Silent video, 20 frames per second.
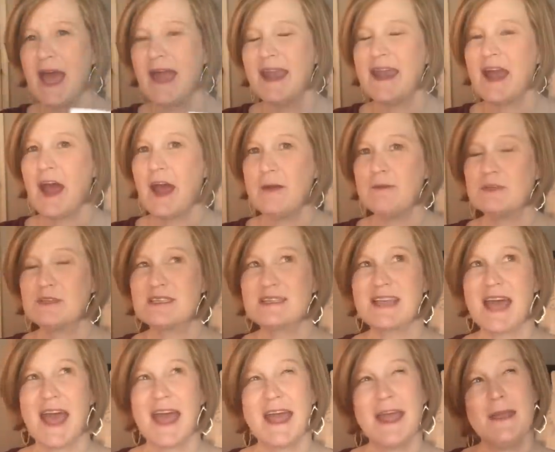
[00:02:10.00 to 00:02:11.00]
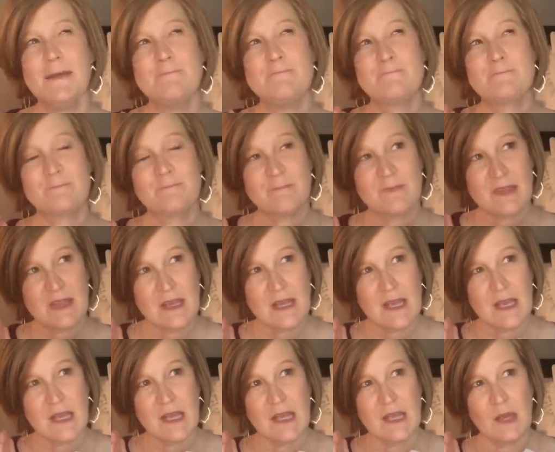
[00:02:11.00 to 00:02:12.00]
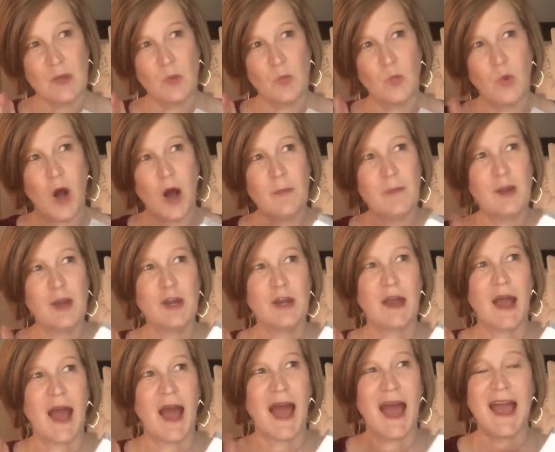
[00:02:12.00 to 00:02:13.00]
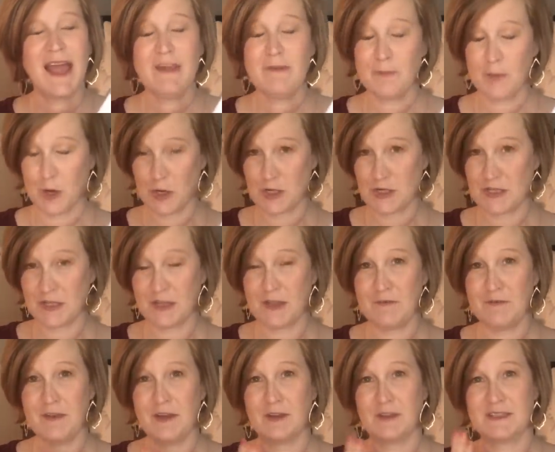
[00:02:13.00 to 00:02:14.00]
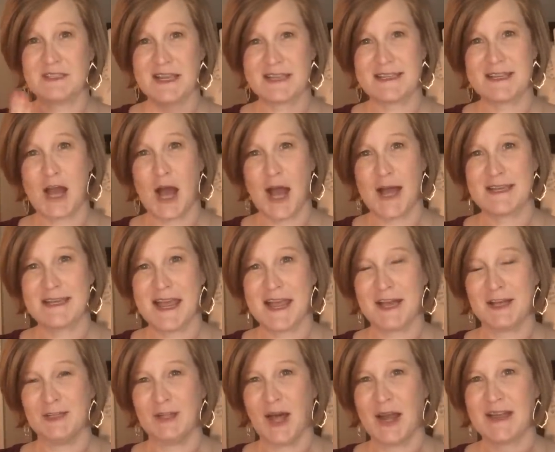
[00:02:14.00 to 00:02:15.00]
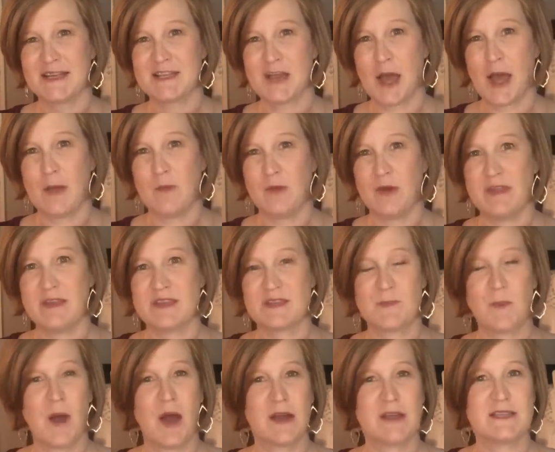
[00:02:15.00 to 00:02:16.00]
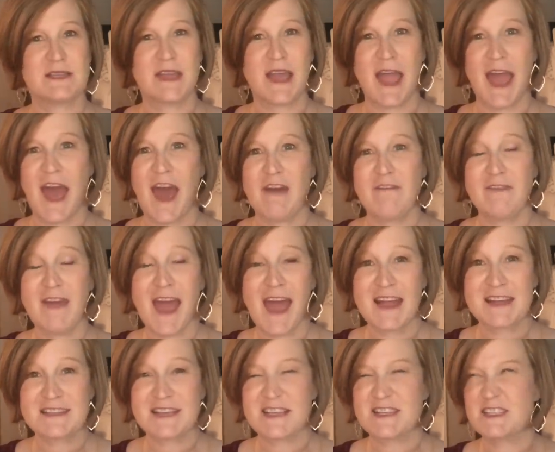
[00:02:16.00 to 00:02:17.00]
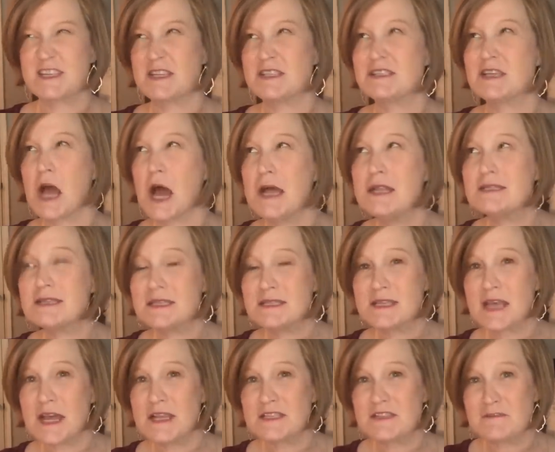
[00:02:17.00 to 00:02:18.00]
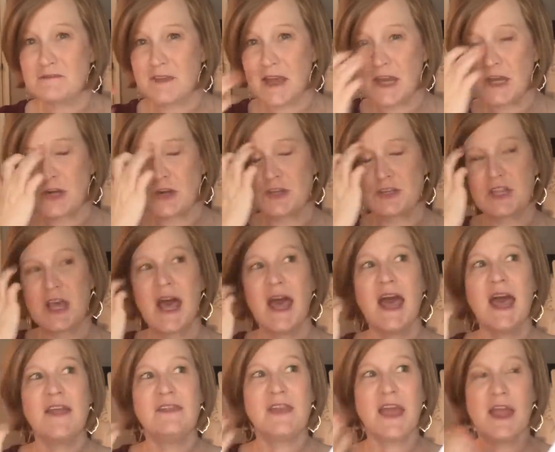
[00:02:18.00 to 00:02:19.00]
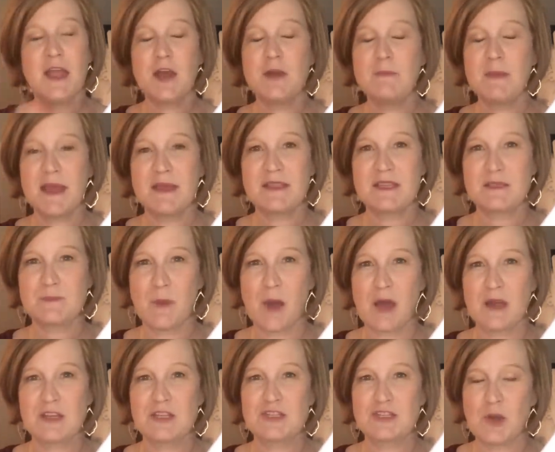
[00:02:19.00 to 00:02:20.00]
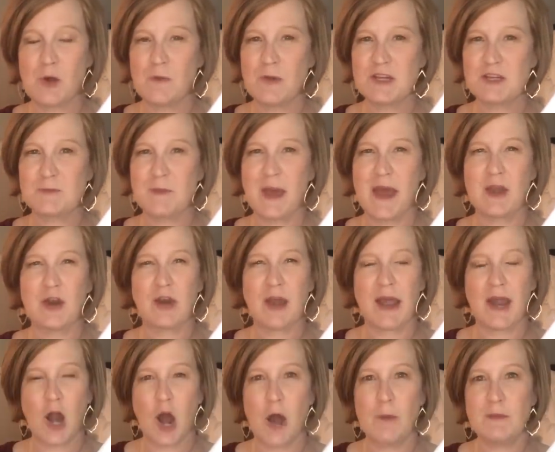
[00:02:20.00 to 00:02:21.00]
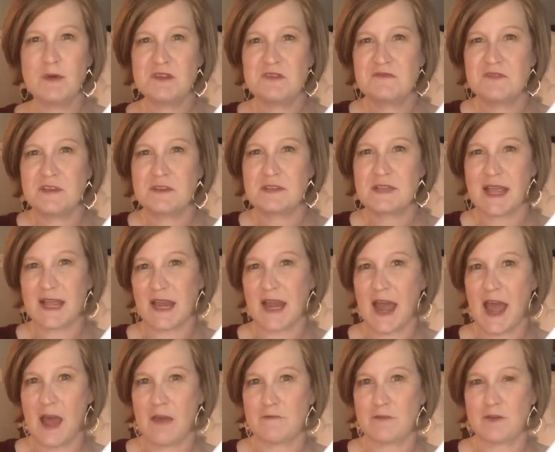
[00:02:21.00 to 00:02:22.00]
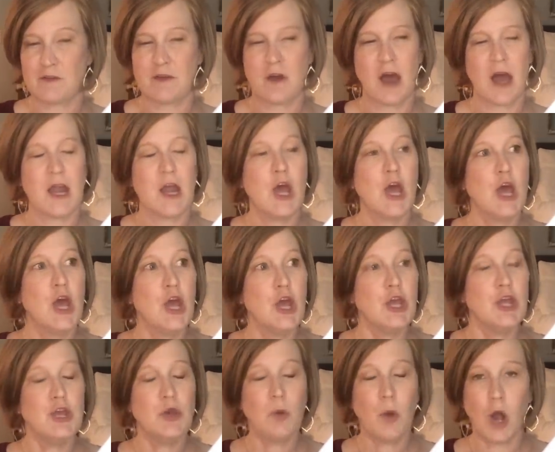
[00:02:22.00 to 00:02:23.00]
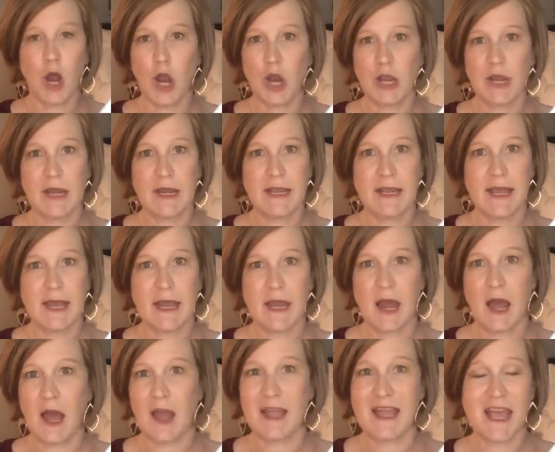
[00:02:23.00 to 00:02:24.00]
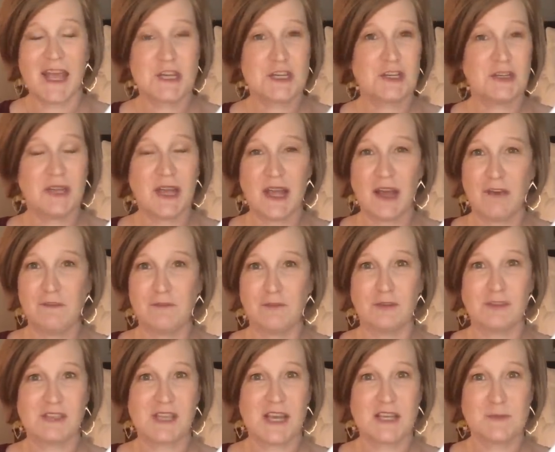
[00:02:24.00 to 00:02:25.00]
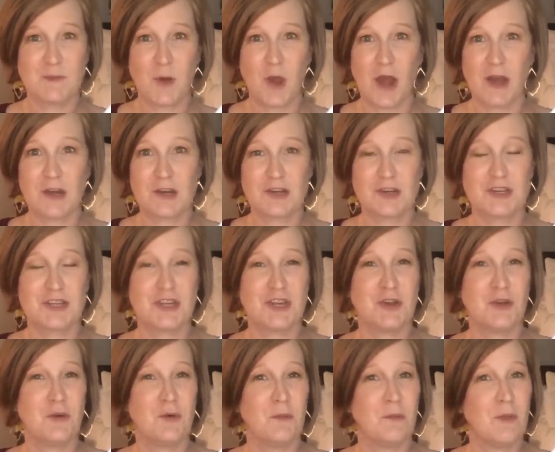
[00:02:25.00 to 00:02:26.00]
Now I will say, Walmart, I personally feel, does not take a lot of time with this box. They have access to tons and tons of vendors. They could make this box so much better. It almost feels like an afterthought. You are going to get occasionally a full-size product or two.